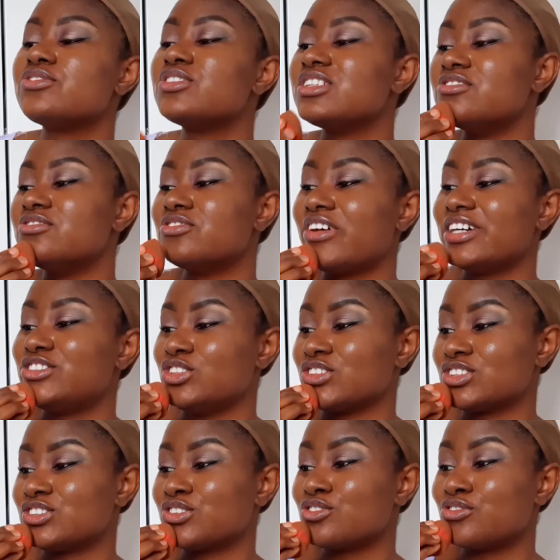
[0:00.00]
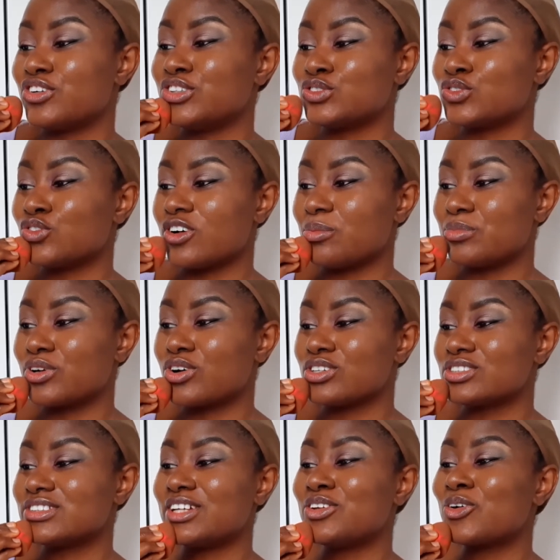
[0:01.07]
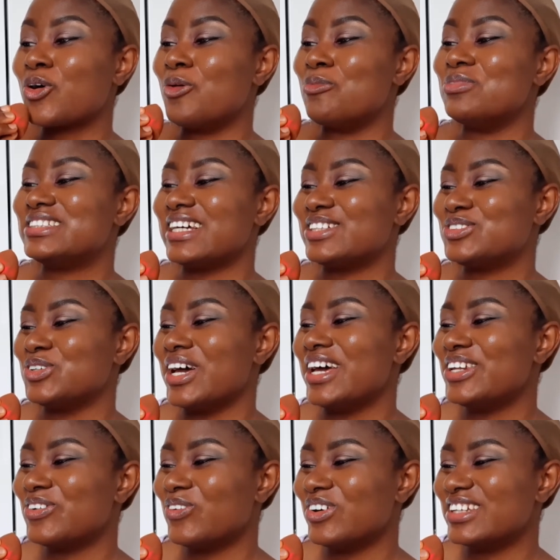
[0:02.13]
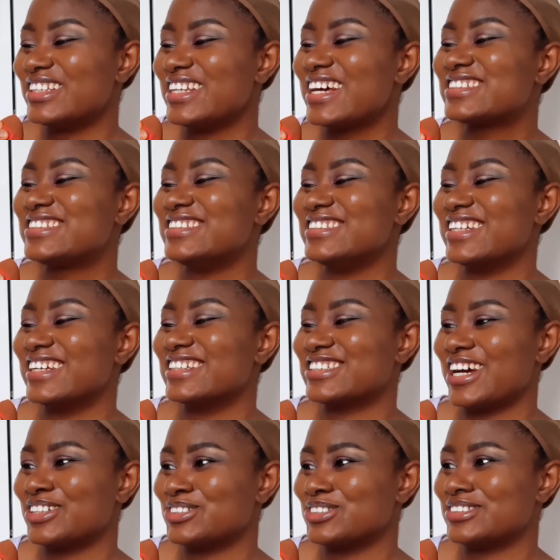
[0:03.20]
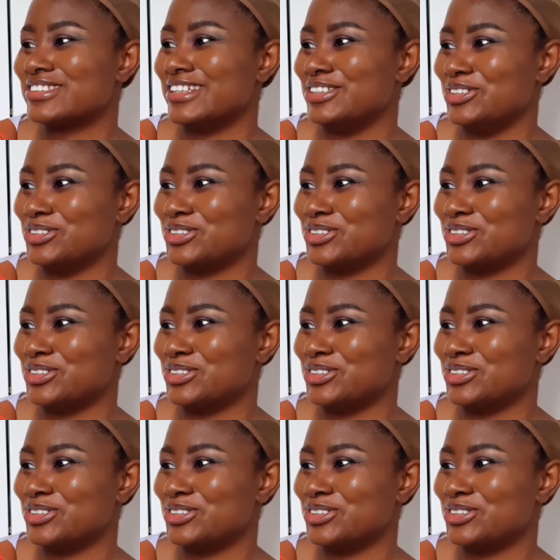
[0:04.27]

invite your single friend over because they're not committed to anyone. Next thing, they try to seduce your